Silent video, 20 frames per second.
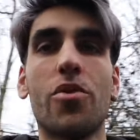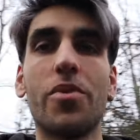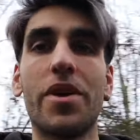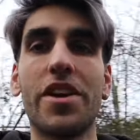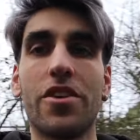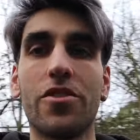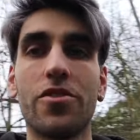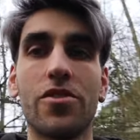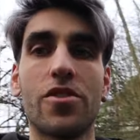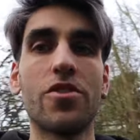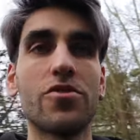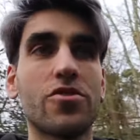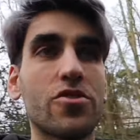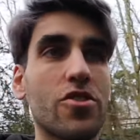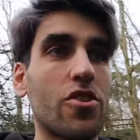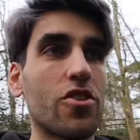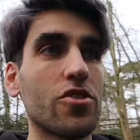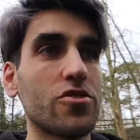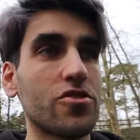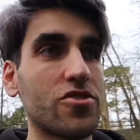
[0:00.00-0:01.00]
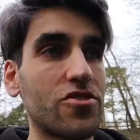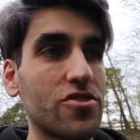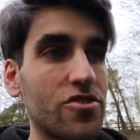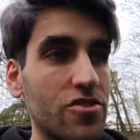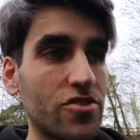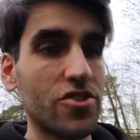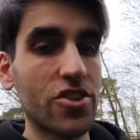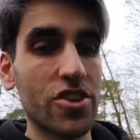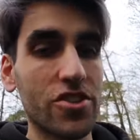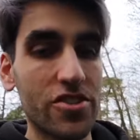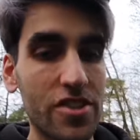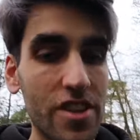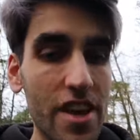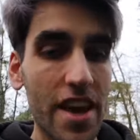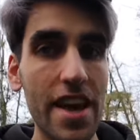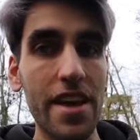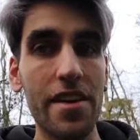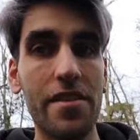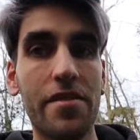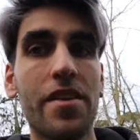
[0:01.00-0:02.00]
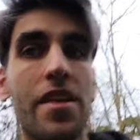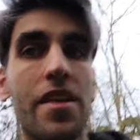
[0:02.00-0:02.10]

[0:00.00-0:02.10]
comment on those costs just yet.